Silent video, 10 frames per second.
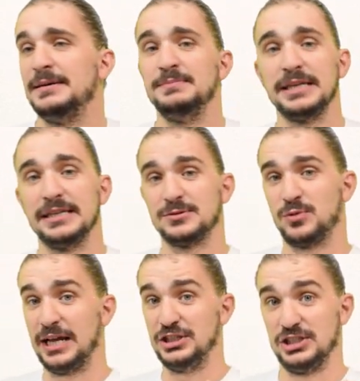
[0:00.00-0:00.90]
because
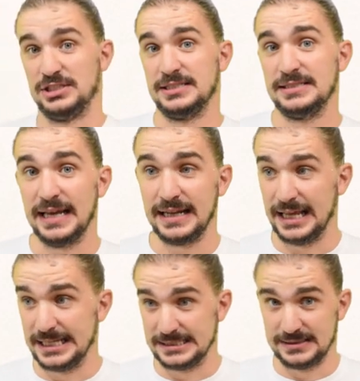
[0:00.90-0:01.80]
what I just said
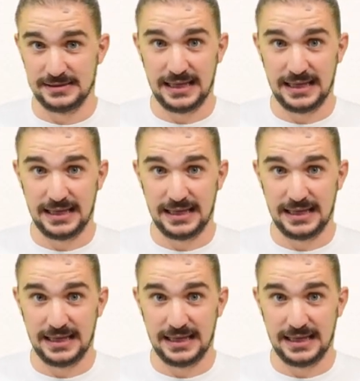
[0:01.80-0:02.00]
is